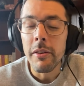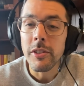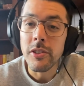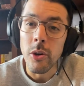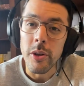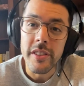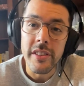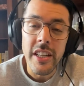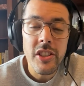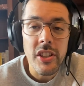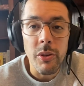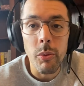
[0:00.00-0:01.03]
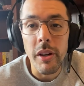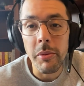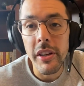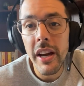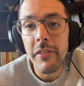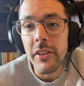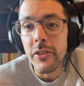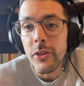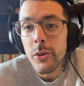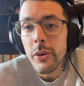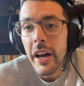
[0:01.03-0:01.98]
So essentially what I'm going to have to
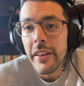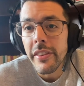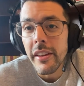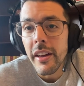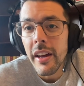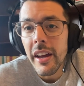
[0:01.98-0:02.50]
do at the